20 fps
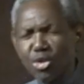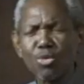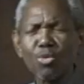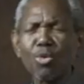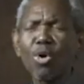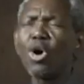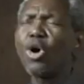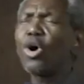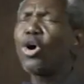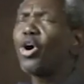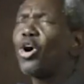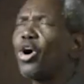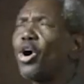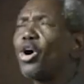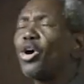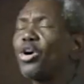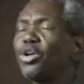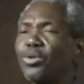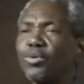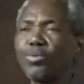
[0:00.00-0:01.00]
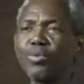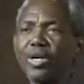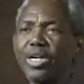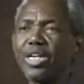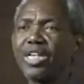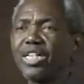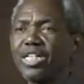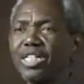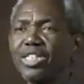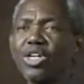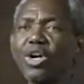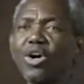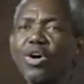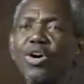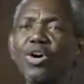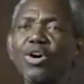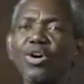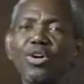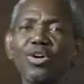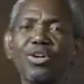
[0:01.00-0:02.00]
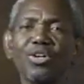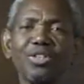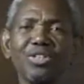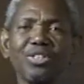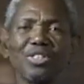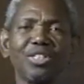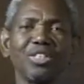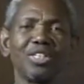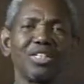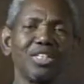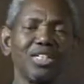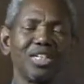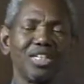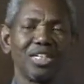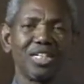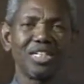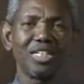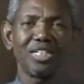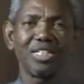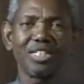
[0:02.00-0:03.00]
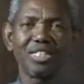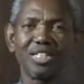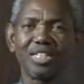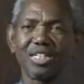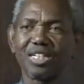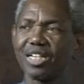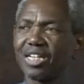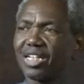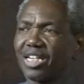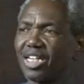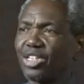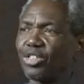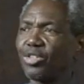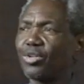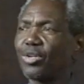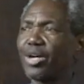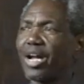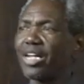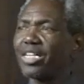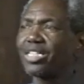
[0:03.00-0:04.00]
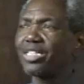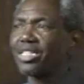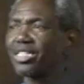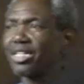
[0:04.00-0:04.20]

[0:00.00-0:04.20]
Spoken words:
walk with God. Can you rise